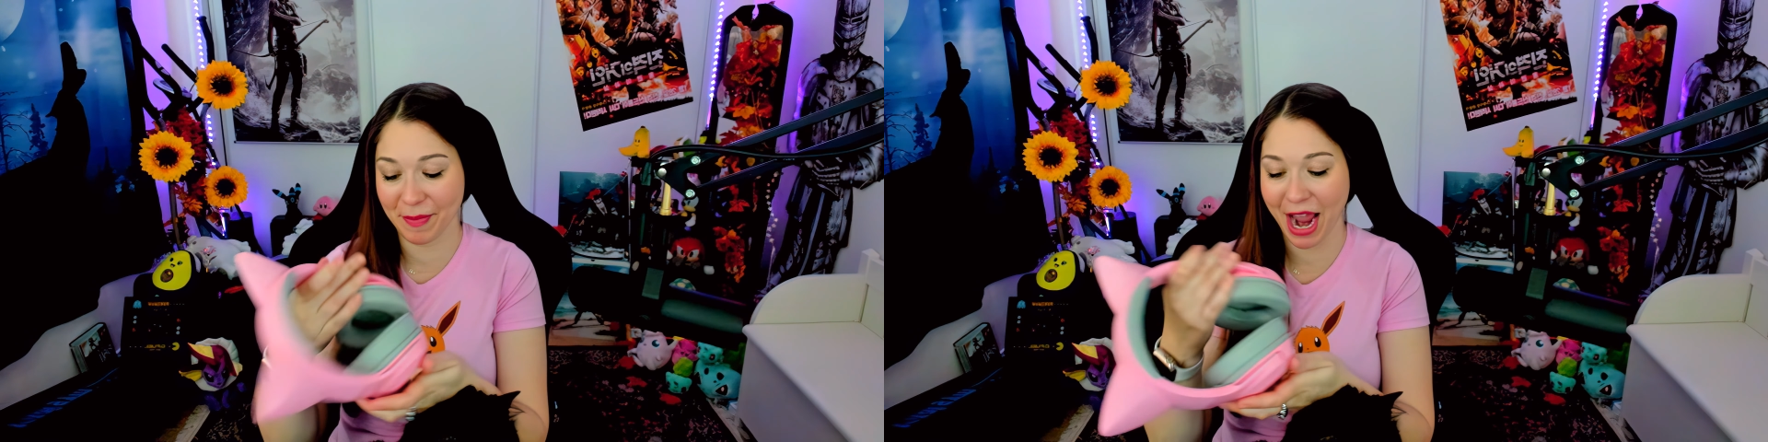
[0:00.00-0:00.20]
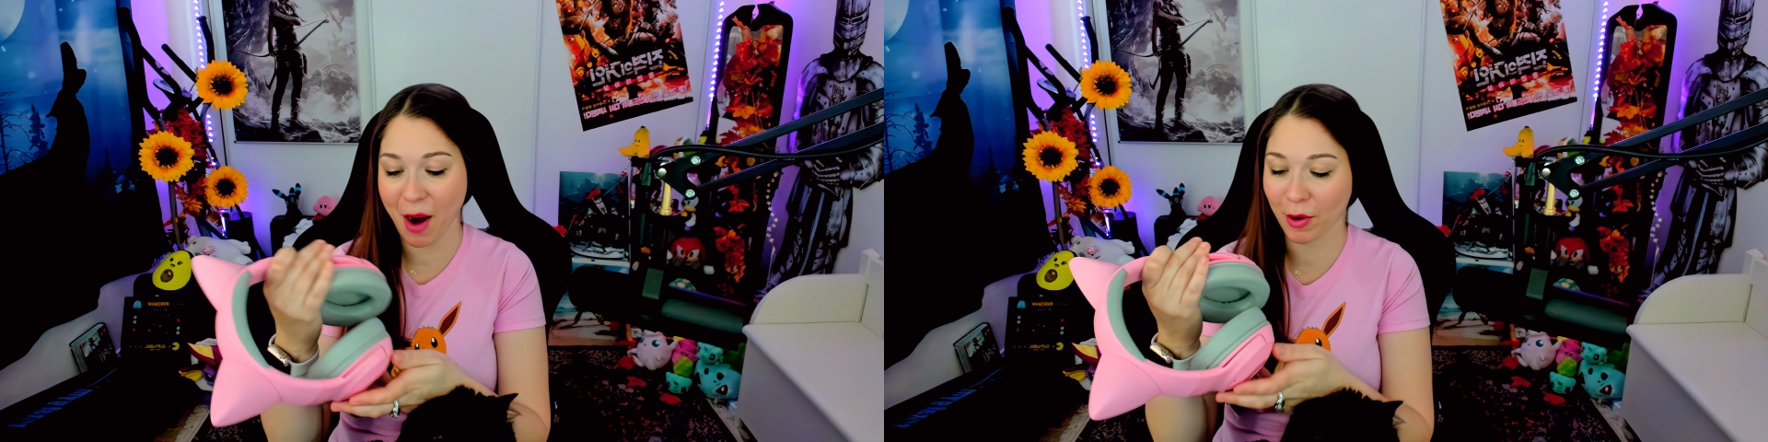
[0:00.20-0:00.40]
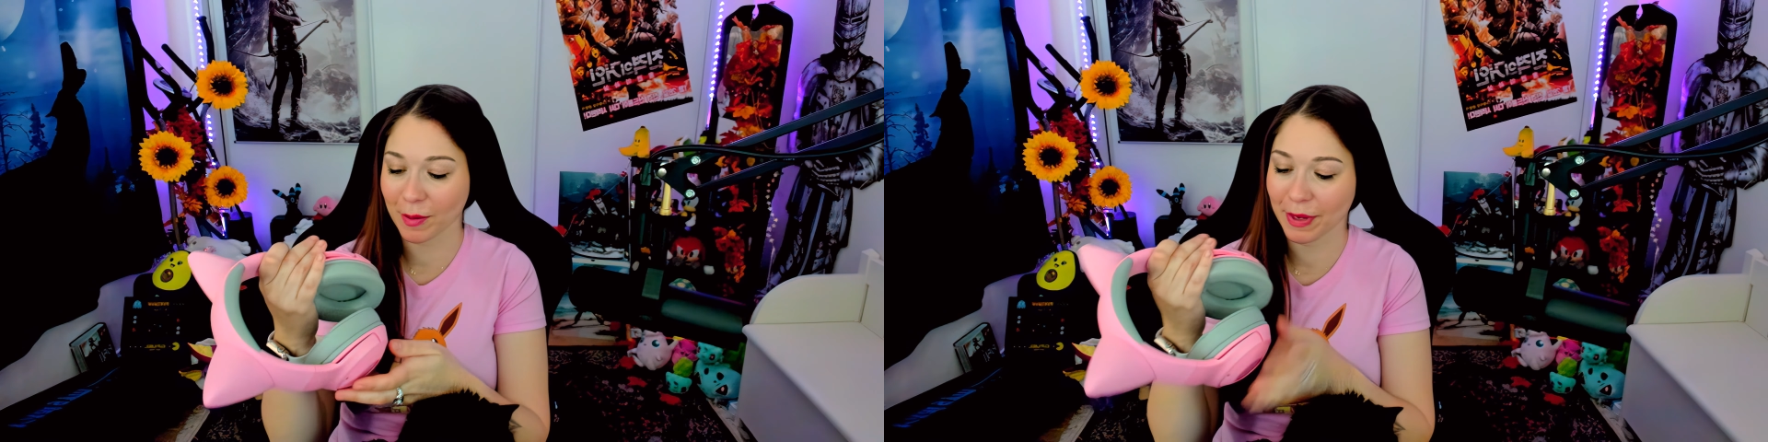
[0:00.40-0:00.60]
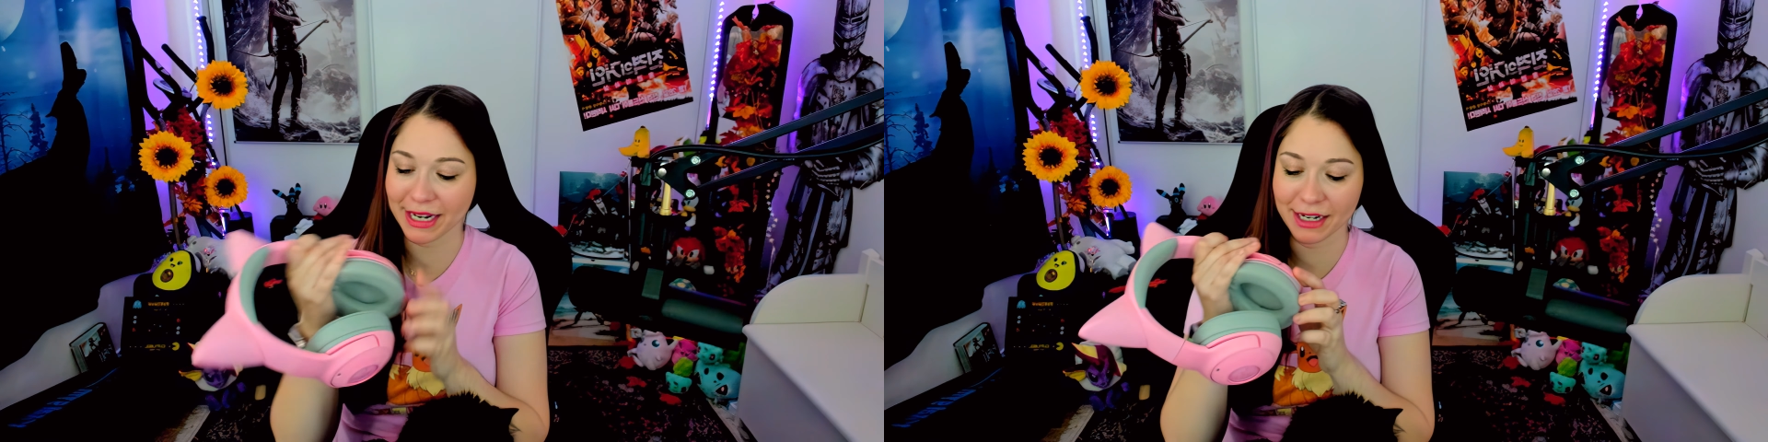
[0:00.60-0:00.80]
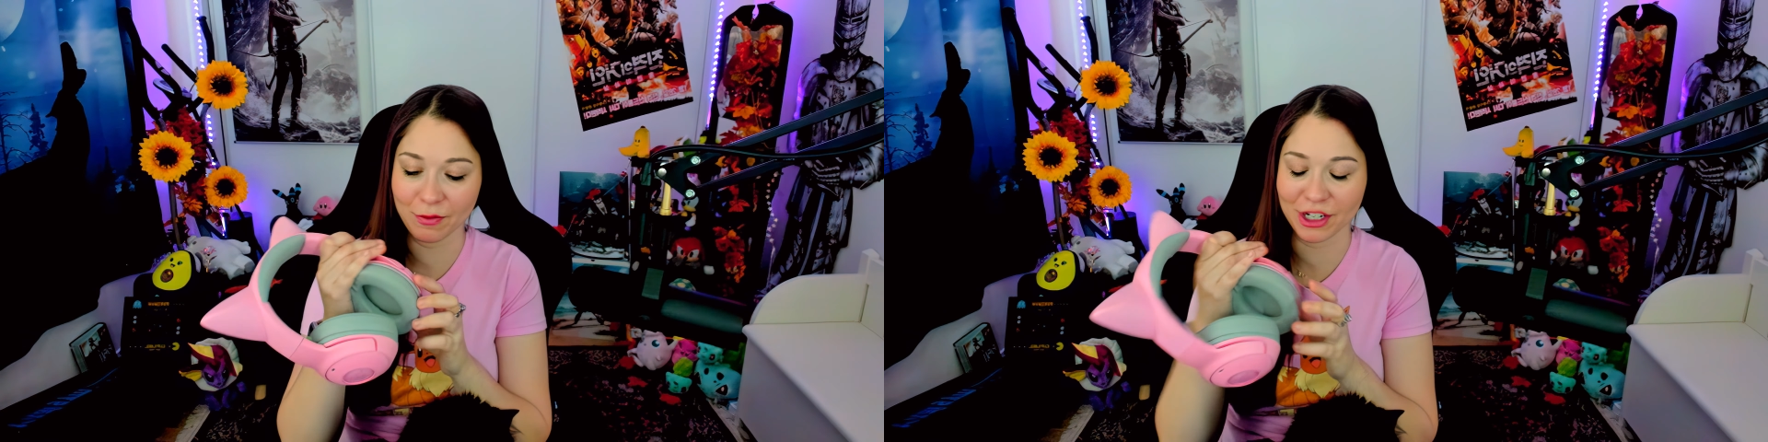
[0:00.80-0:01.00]
power
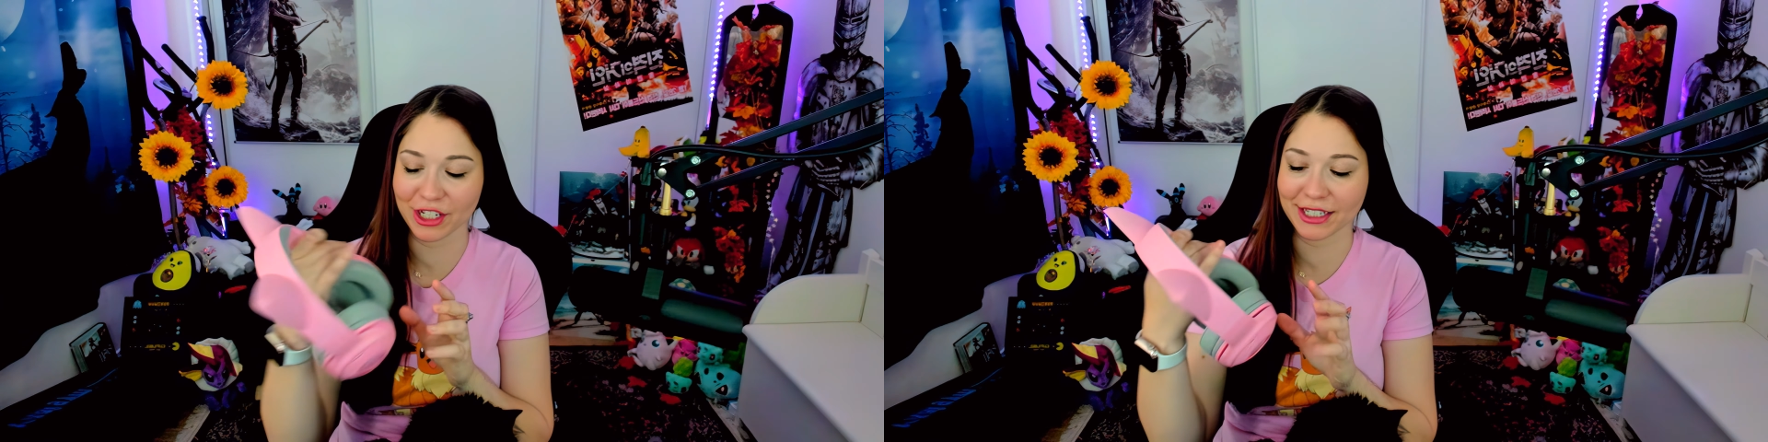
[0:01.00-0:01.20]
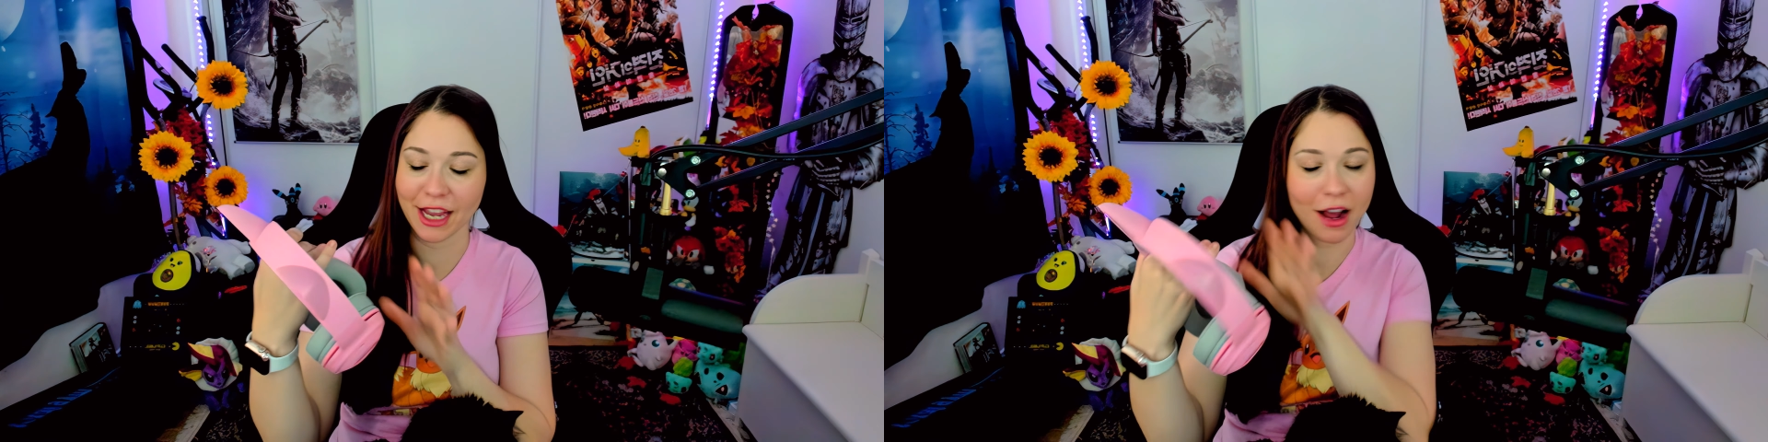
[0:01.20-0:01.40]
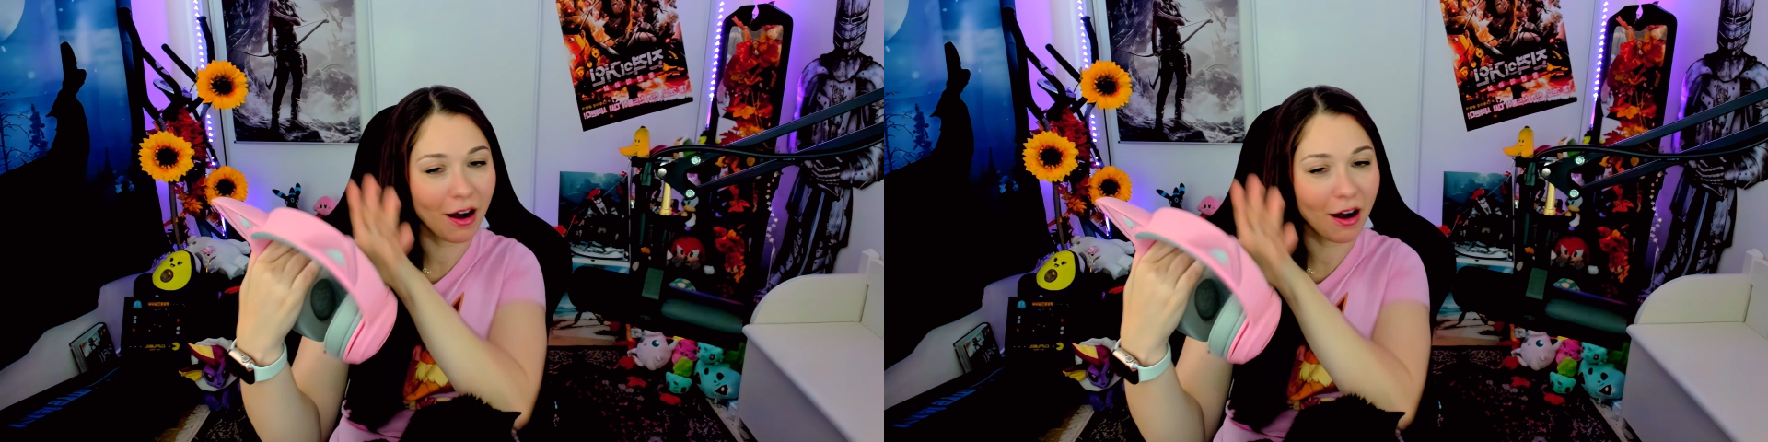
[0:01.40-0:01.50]
button, which is